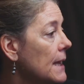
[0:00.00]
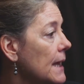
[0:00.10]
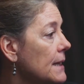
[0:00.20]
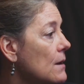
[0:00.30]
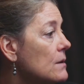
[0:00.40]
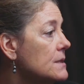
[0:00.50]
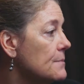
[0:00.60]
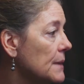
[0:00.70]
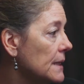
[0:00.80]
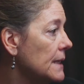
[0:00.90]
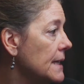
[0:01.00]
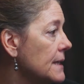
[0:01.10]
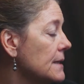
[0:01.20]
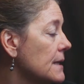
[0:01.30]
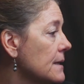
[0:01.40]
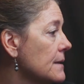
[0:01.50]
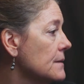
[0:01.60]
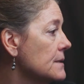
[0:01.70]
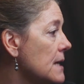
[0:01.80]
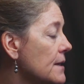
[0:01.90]
And ultimately,
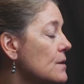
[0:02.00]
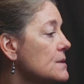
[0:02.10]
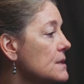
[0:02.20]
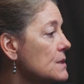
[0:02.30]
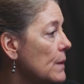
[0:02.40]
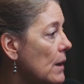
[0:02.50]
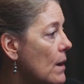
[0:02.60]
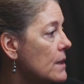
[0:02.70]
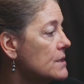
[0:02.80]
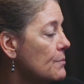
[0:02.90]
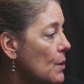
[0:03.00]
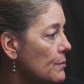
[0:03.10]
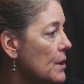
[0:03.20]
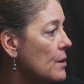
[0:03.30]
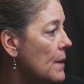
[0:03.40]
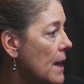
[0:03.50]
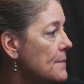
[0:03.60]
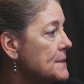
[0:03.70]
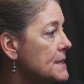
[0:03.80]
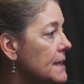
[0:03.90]
the diagnosis requires a bone marrow
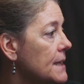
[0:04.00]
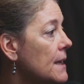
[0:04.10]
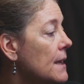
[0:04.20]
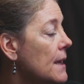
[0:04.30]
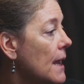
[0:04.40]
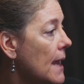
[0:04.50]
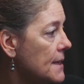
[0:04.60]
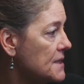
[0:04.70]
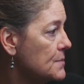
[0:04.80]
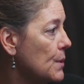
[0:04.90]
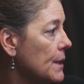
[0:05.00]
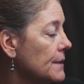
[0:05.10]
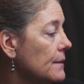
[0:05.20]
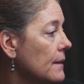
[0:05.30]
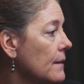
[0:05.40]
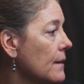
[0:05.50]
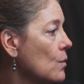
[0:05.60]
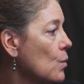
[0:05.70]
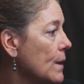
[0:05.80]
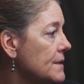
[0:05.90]
biopsy aspirate uh,
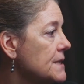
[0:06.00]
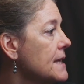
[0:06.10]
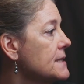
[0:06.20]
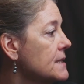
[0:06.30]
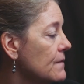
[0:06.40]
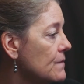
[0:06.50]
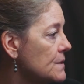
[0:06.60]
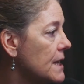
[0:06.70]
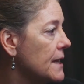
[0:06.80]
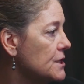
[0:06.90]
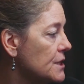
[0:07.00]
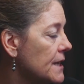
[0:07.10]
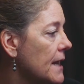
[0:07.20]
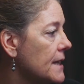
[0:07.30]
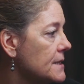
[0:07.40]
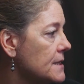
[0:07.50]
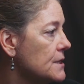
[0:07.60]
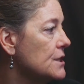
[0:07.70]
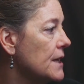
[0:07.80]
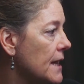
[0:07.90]
with testing for cytogenetics
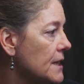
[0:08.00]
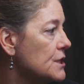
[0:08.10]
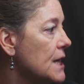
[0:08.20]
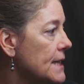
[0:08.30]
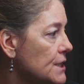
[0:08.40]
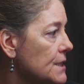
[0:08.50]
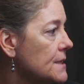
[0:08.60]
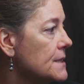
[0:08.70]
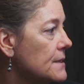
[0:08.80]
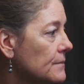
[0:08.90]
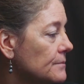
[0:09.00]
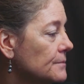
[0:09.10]
and genetic changes.